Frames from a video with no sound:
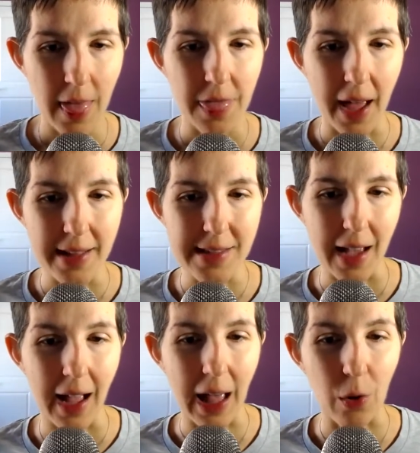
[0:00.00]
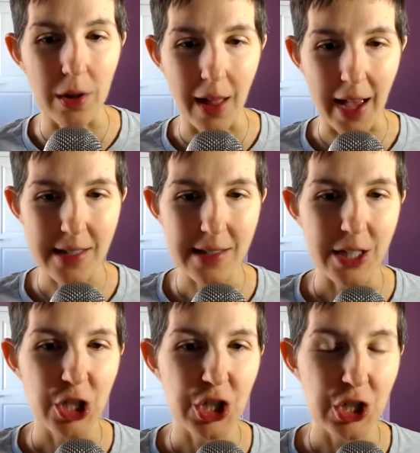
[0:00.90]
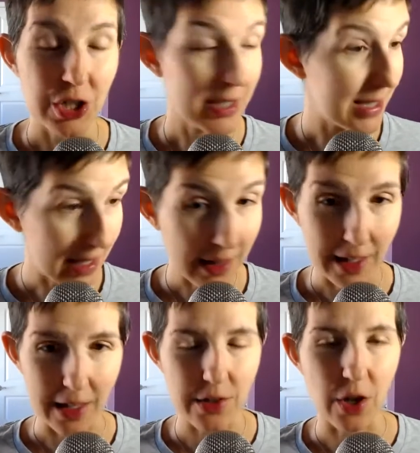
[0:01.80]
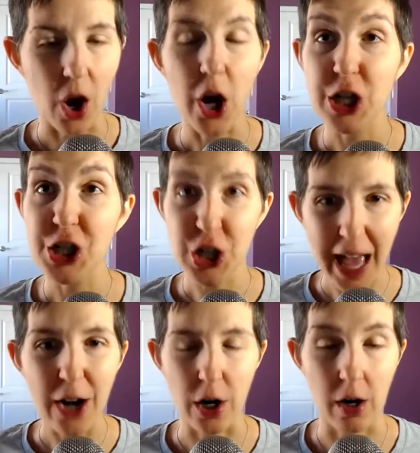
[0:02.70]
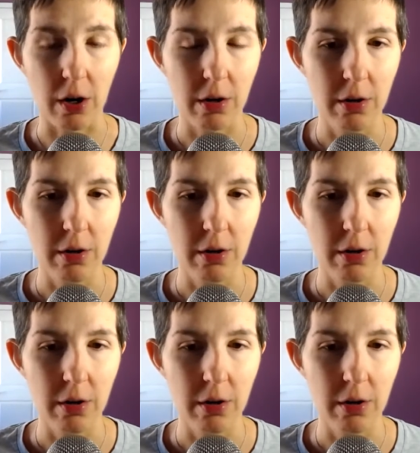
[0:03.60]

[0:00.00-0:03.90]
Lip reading: That's how glass ceilings are shattered.